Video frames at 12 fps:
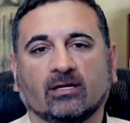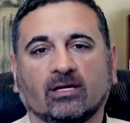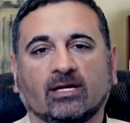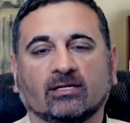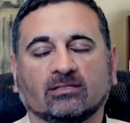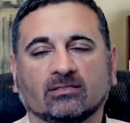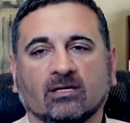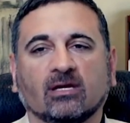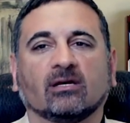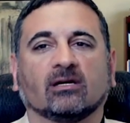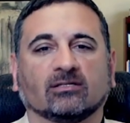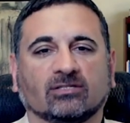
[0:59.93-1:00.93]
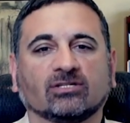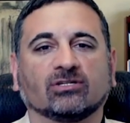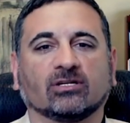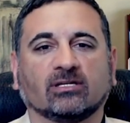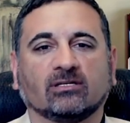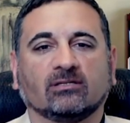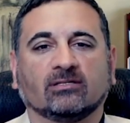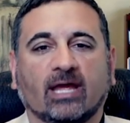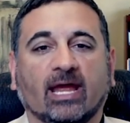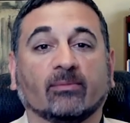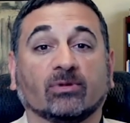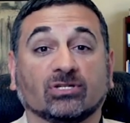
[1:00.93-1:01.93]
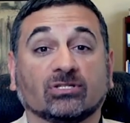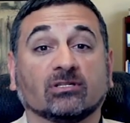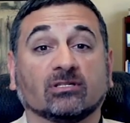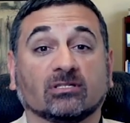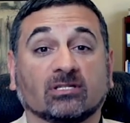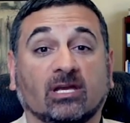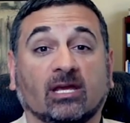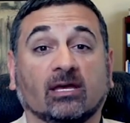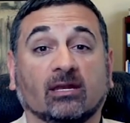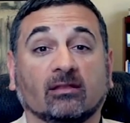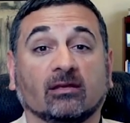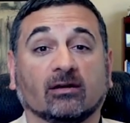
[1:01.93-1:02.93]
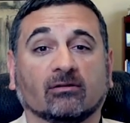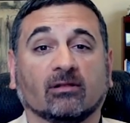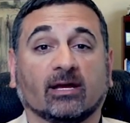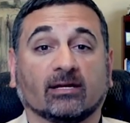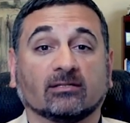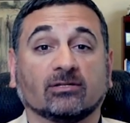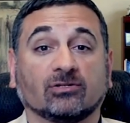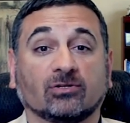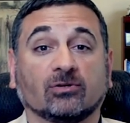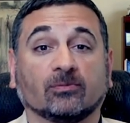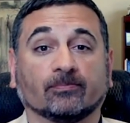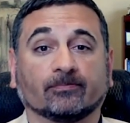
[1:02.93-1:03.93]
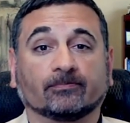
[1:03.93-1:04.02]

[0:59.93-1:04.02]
it's essentially damage to the skin and the underlying tissue.